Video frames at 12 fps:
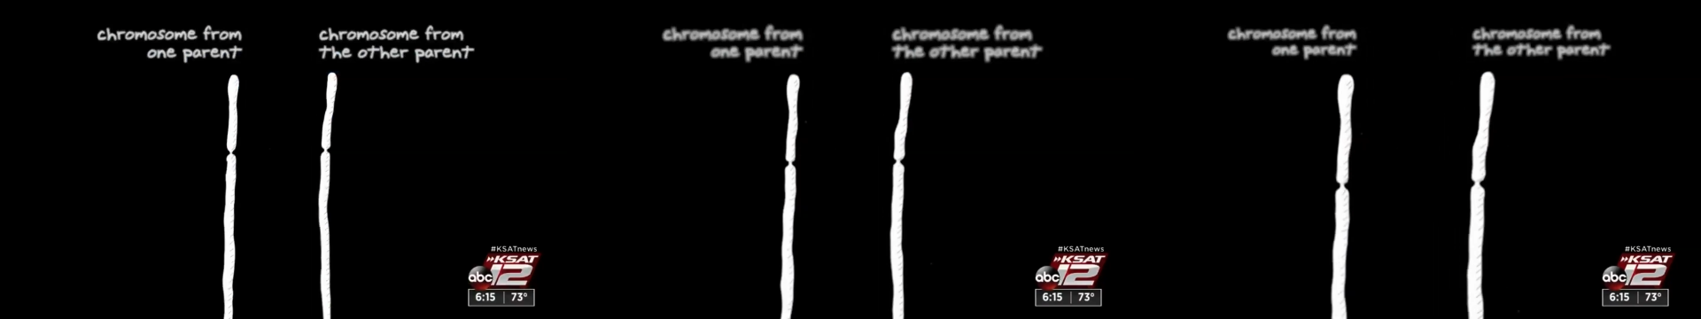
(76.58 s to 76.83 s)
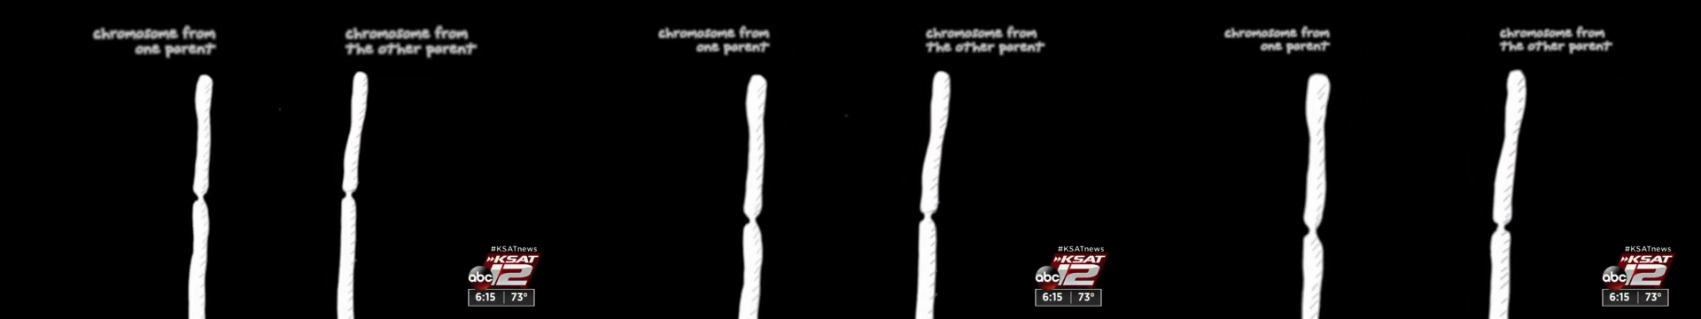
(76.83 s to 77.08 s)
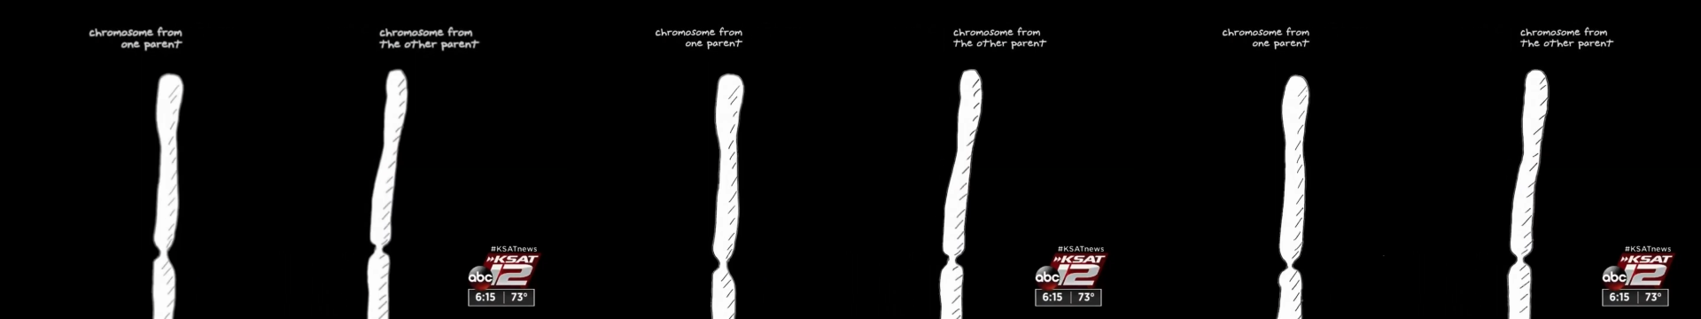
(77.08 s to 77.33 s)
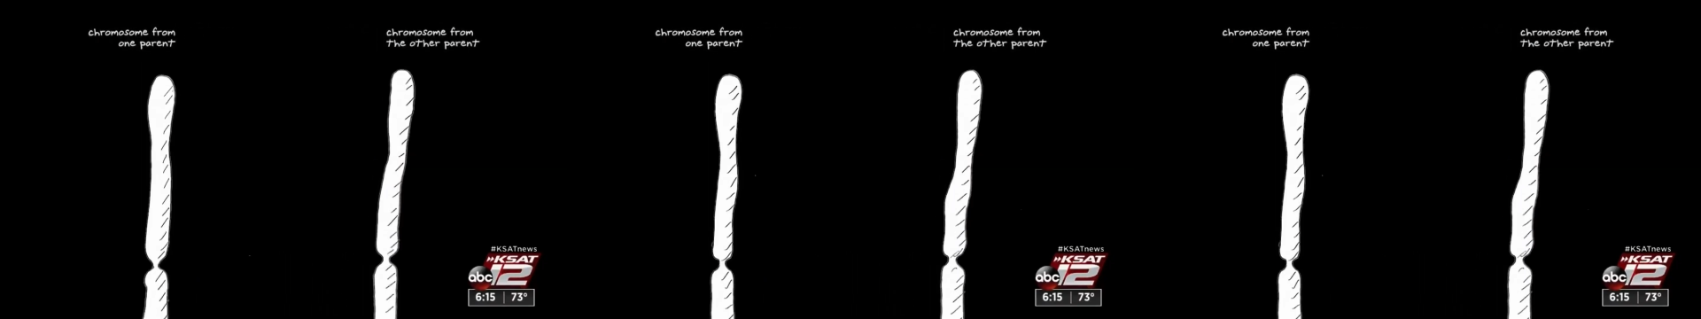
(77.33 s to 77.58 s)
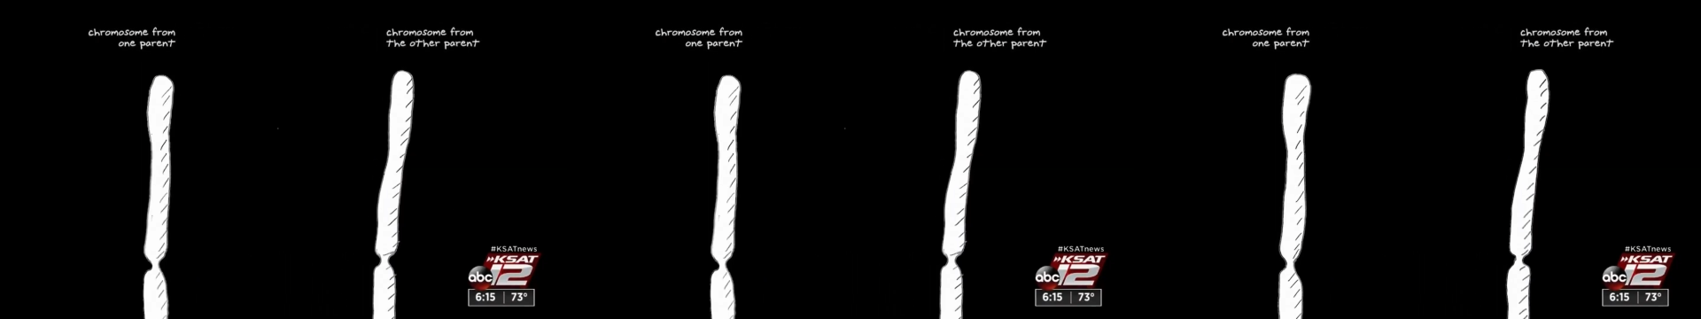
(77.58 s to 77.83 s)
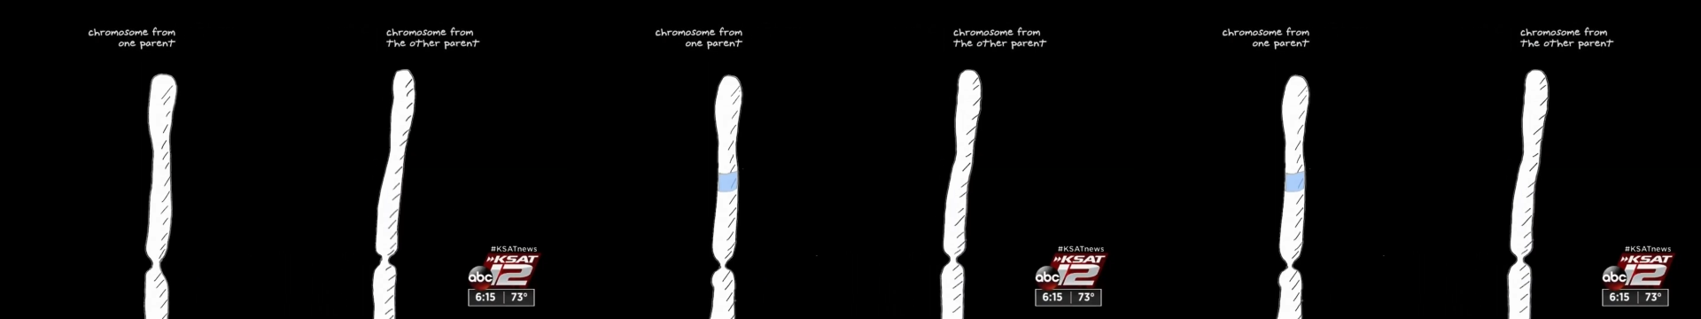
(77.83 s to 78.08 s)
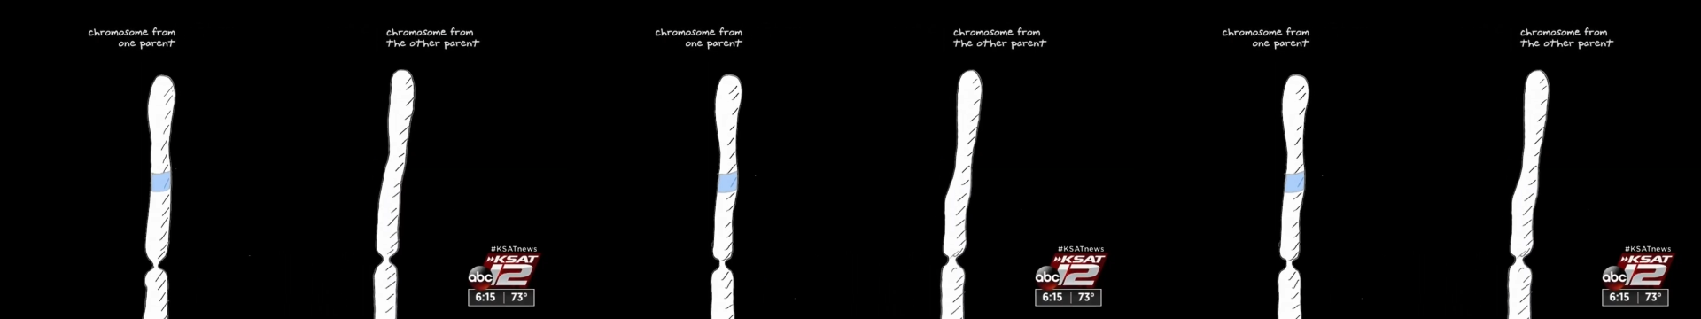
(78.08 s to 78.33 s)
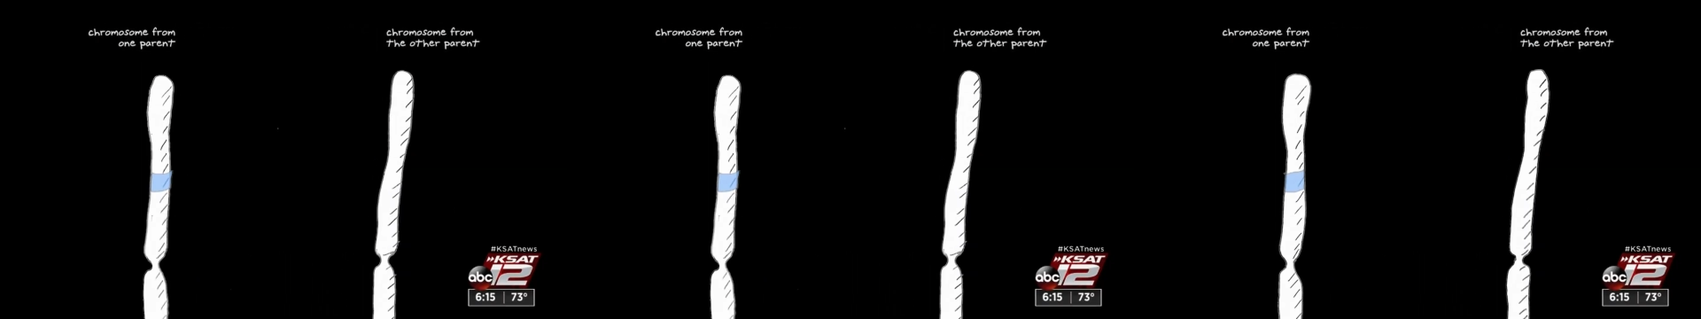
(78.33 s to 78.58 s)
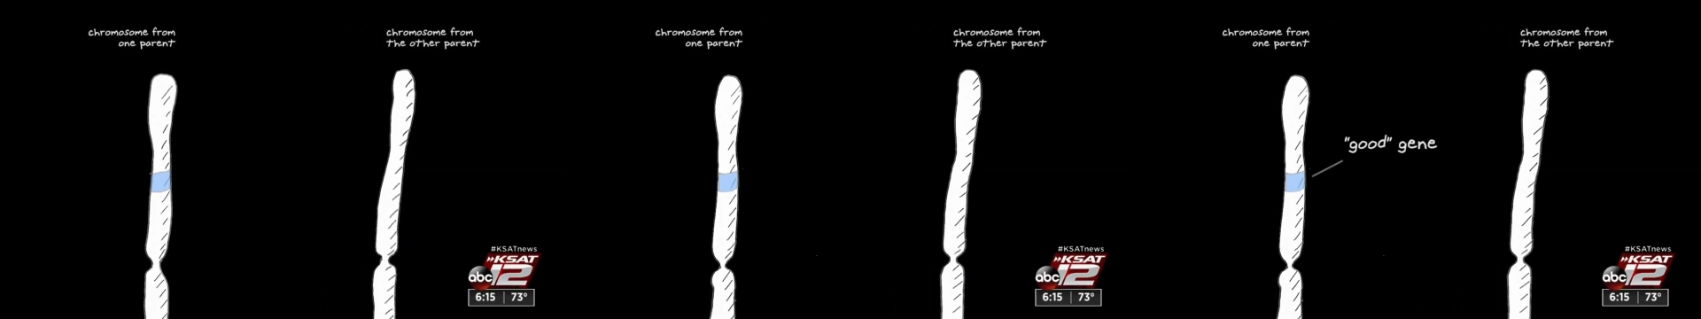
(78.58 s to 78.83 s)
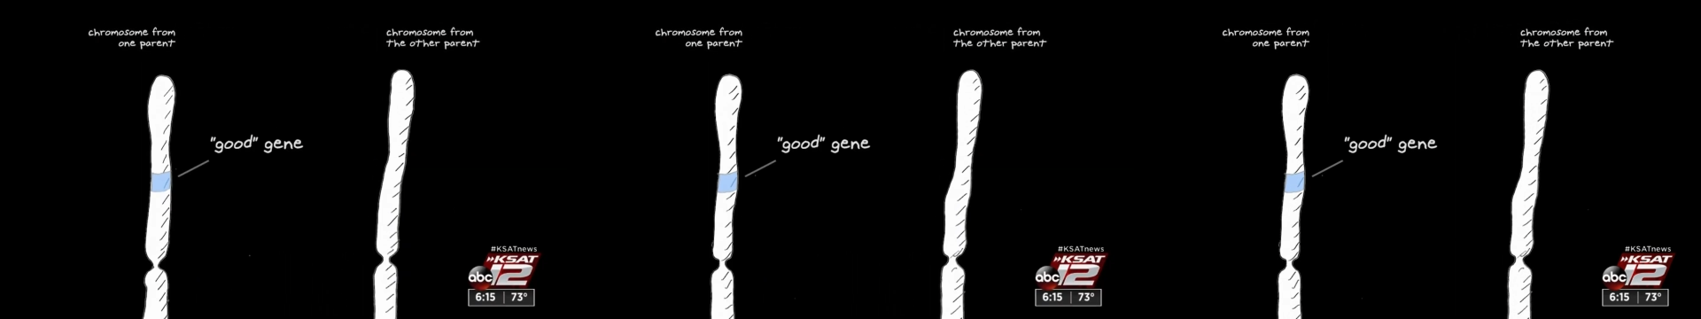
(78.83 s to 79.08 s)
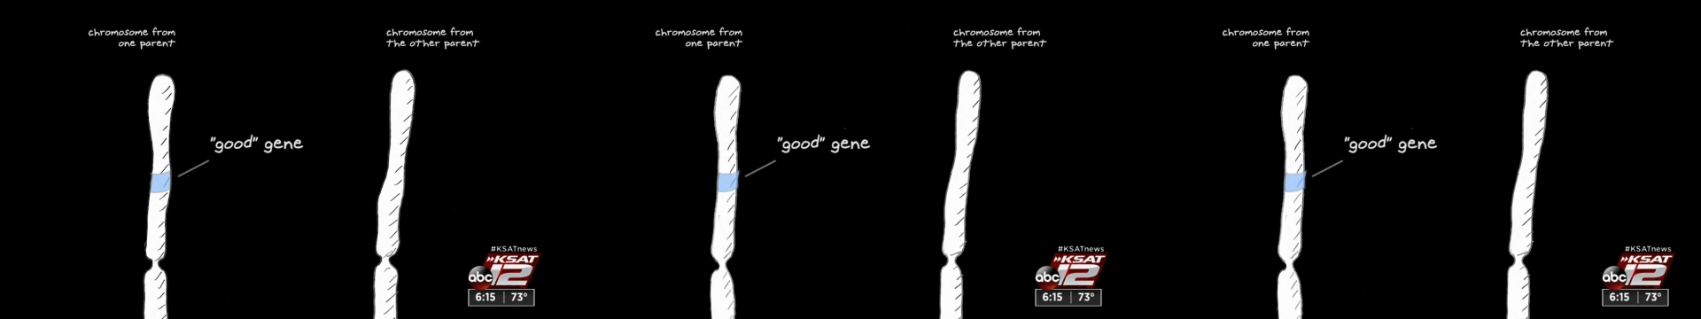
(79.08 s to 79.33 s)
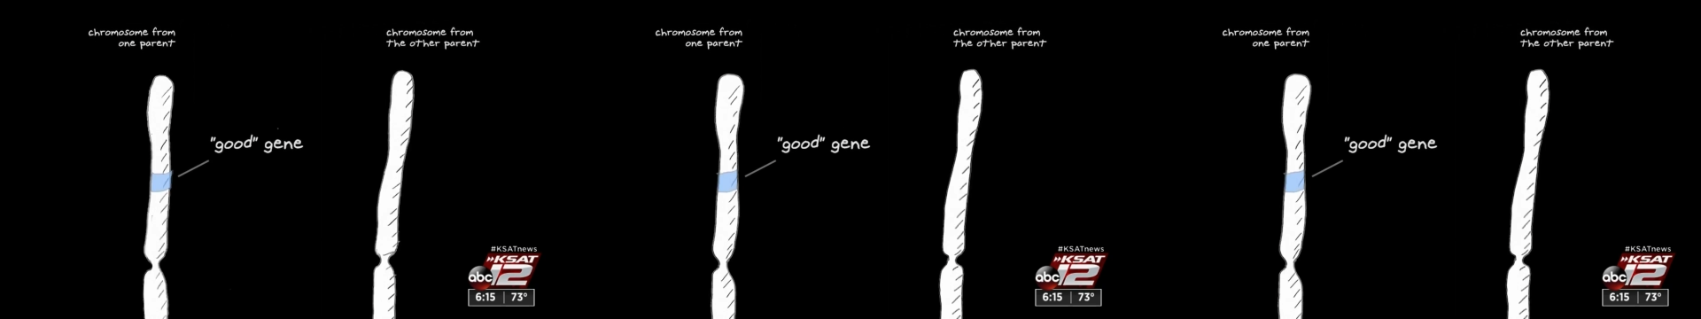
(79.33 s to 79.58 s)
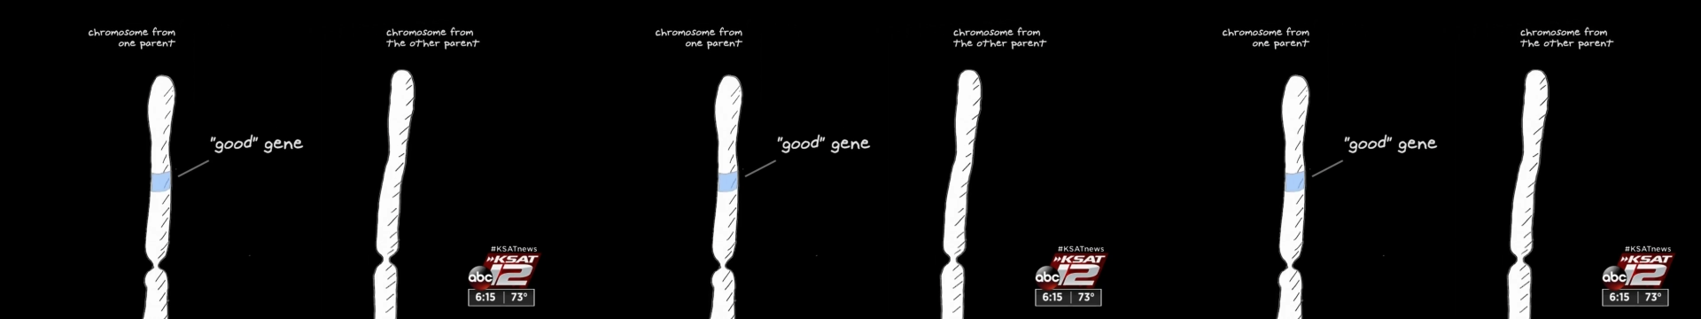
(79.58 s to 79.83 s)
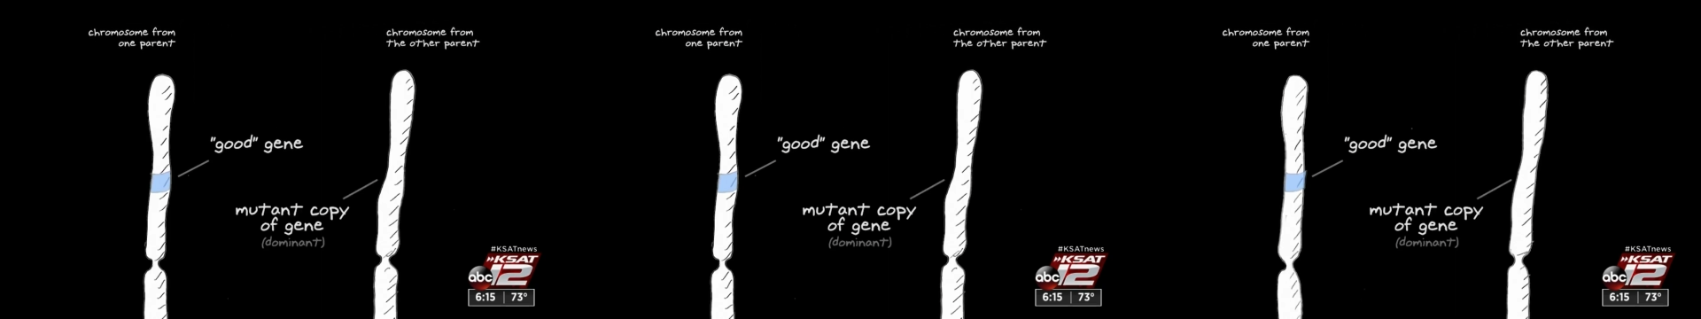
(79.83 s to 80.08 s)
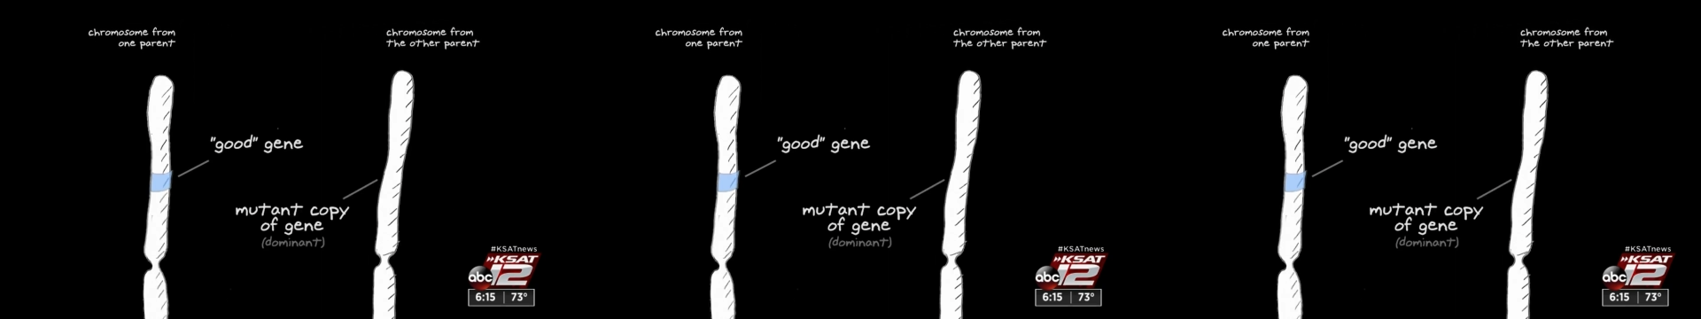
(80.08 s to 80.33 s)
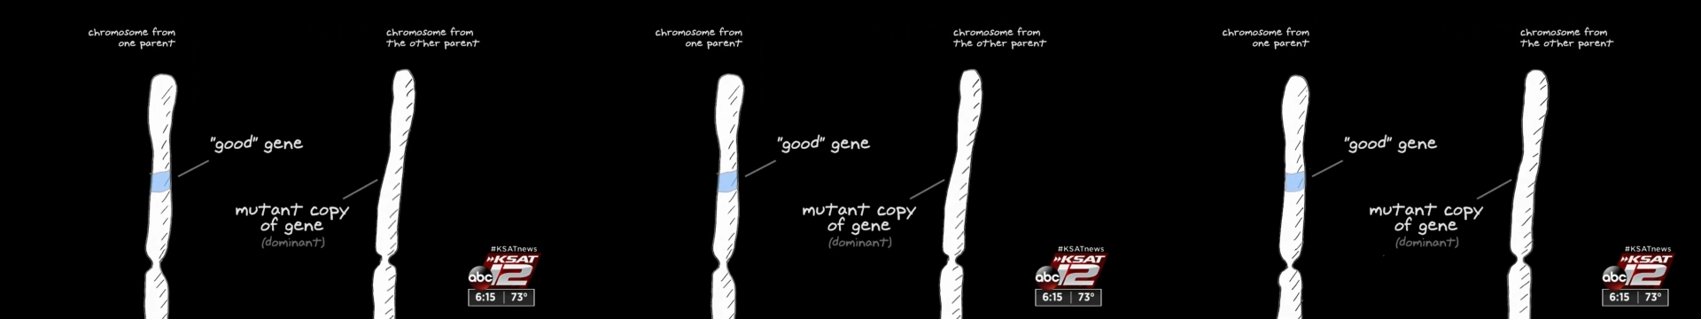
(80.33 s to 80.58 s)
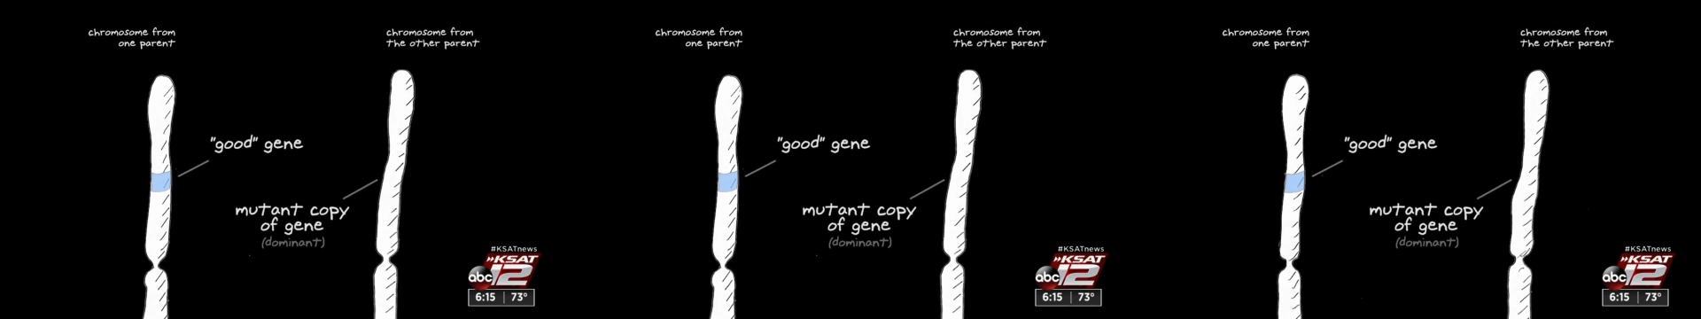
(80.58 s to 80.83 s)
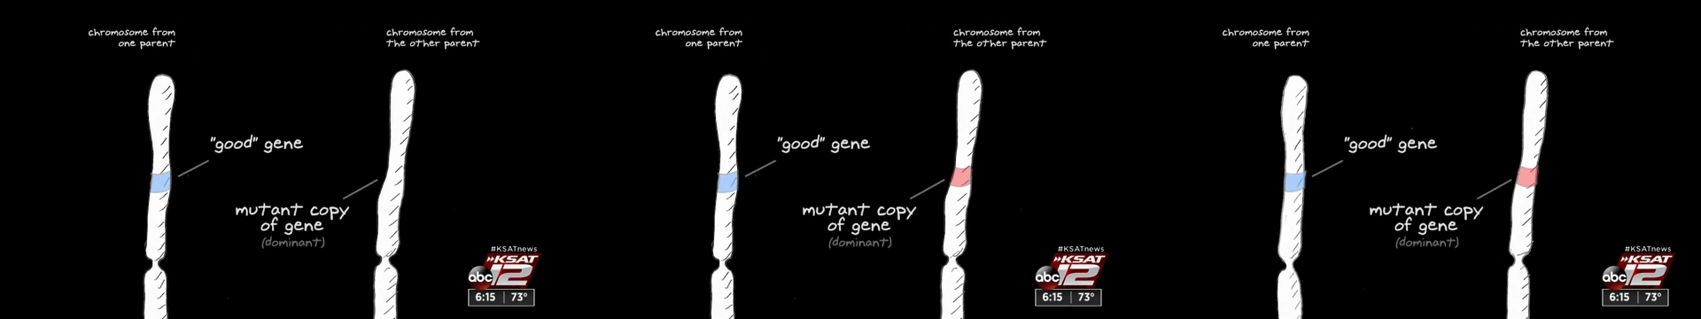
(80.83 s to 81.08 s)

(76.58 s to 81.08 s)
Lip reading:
[unreadable: no face in view]